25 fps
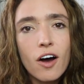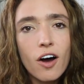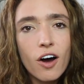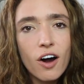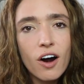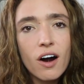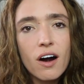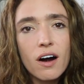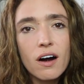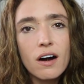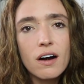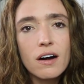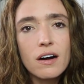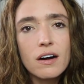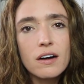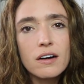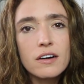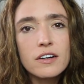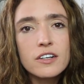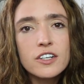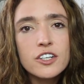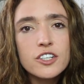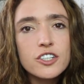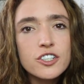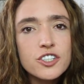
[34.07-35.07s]

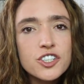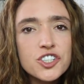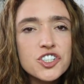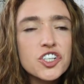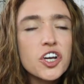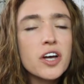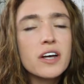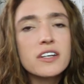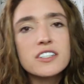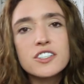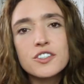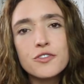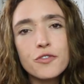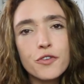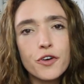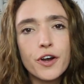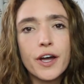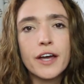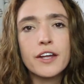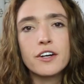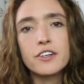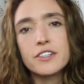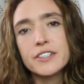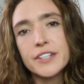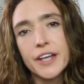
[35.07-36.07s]
are just for
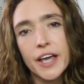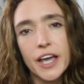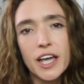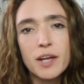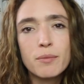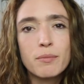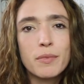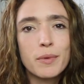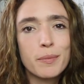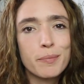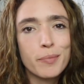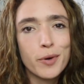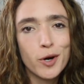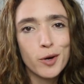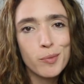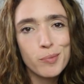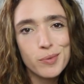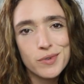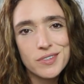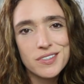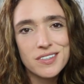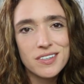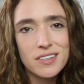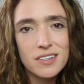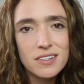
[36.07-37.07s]
entertainment
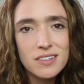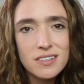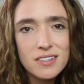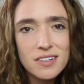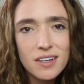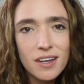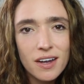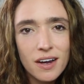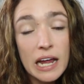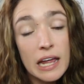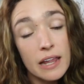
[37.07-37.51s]
purposes.